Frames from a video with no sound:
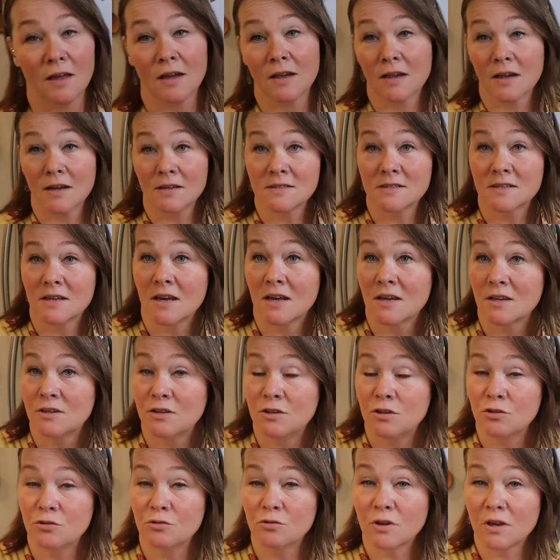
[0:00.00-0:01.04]
like I said,
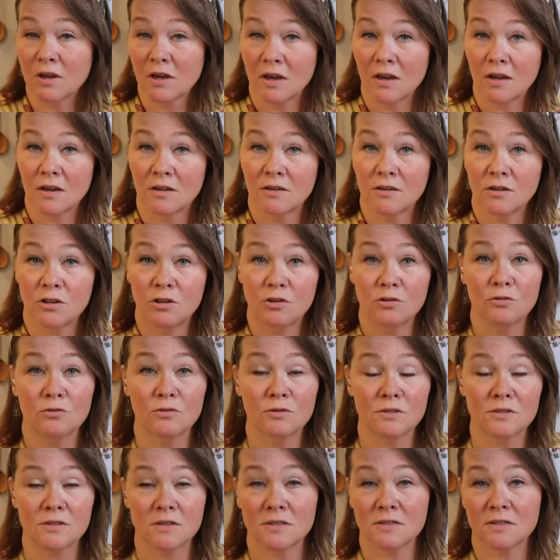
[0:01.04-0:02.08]
you can
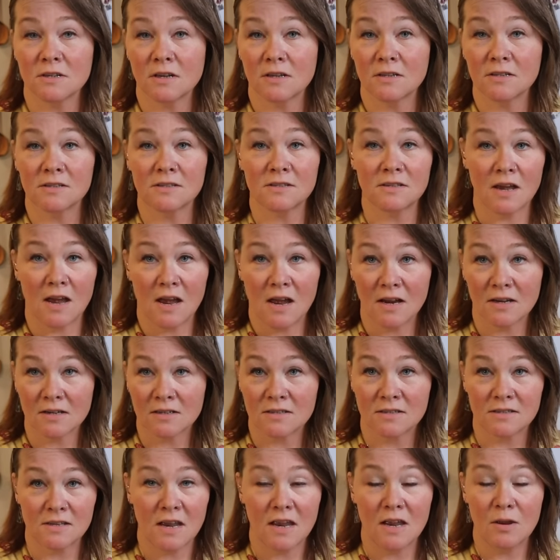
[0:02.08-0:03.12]
use this
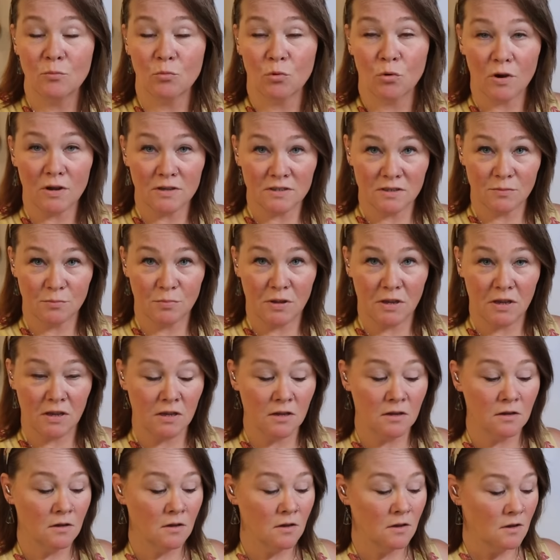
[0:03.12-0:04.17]
exact same
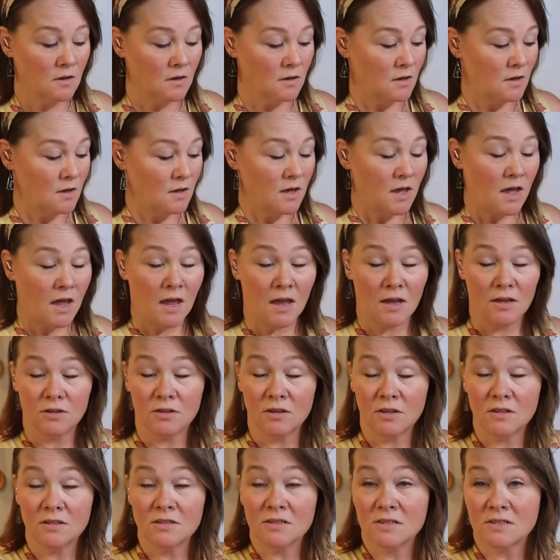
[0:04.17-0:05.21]
recipe,
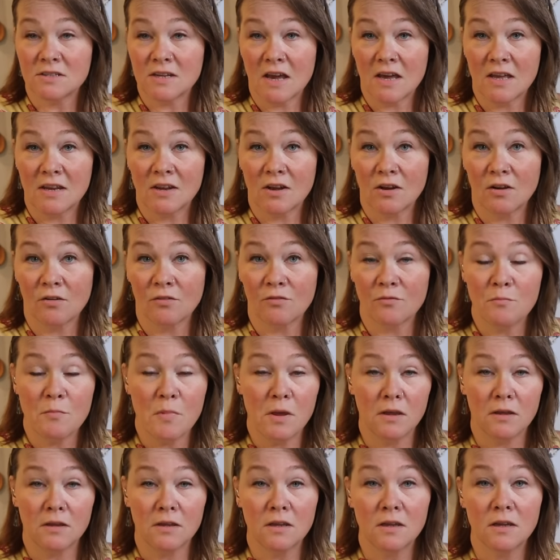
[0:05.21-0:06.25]
and instead of
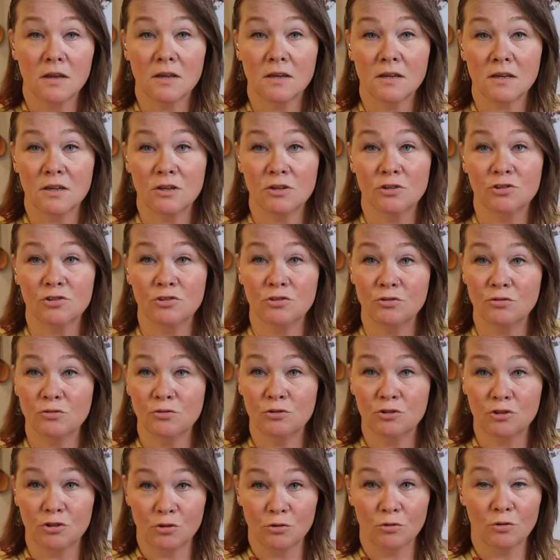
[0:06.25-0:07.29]
making it
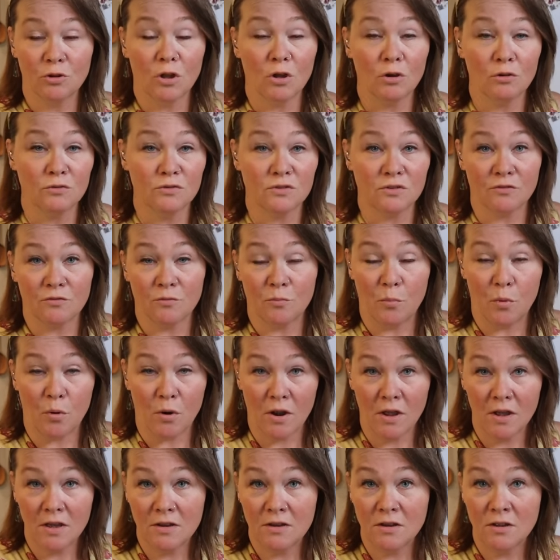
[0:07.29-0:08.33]
into two loaves of
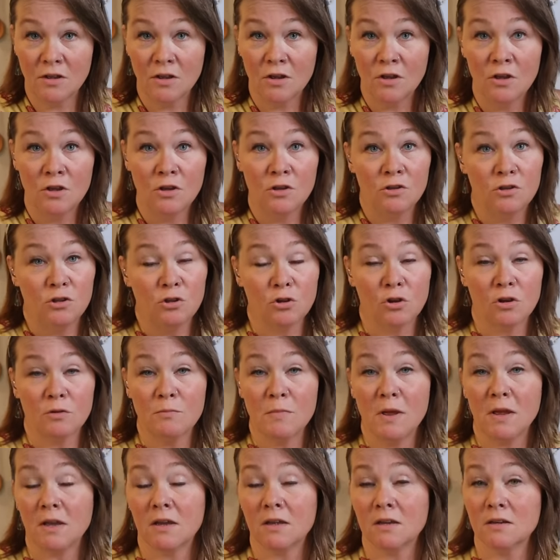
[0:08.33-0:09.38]
bread, you
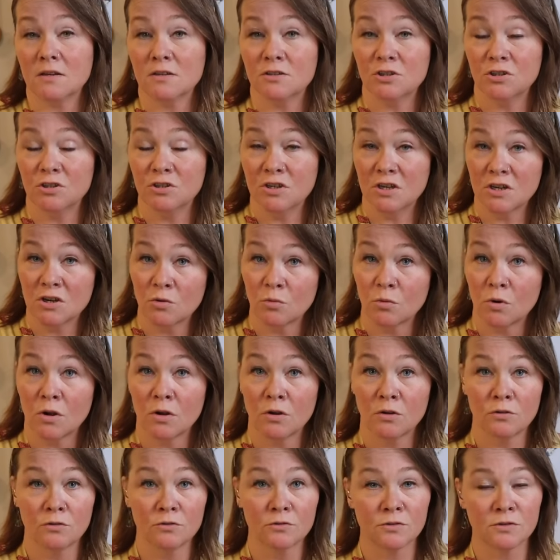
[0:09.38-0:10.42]
can make it into dinner
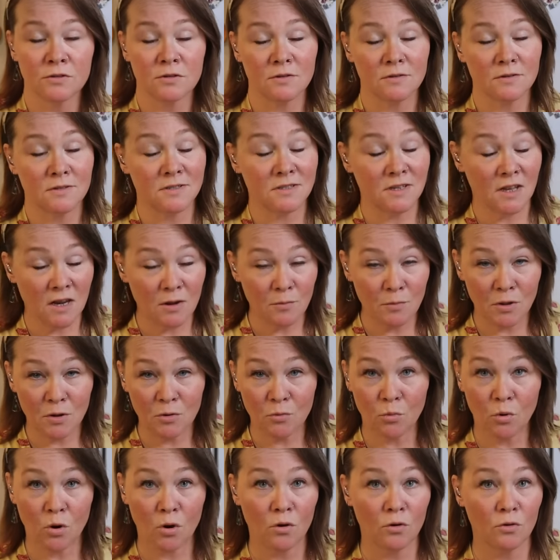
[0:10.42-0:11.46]
rolls,
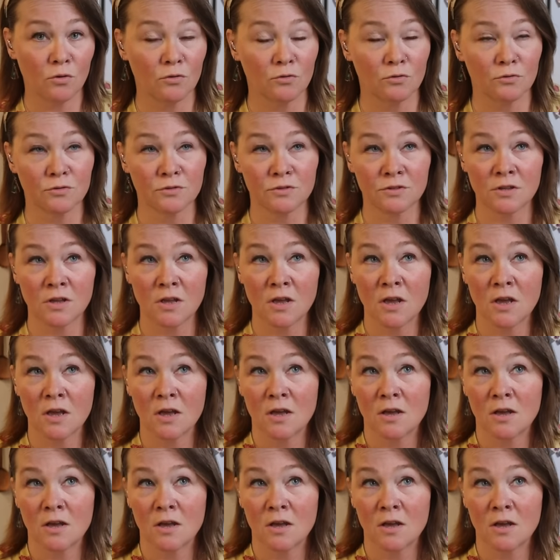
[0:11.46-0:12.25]
cinnamon rolls,